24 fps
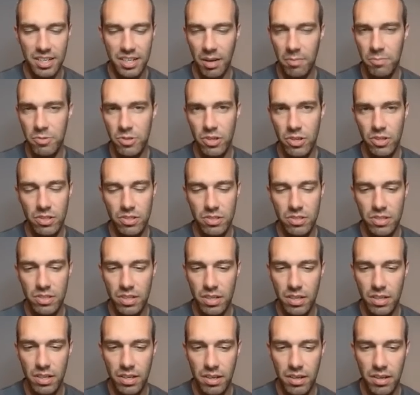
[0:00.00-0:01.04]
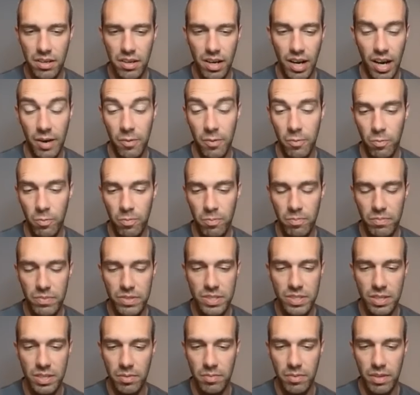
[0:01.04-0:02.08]
I'm sure I
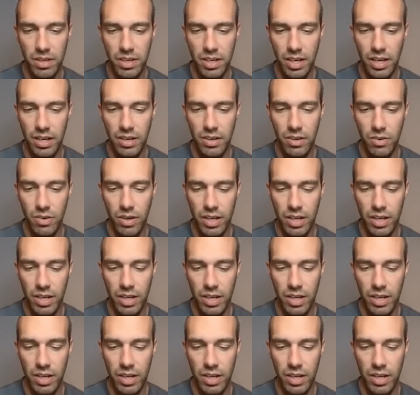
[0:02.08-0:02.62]
don't know.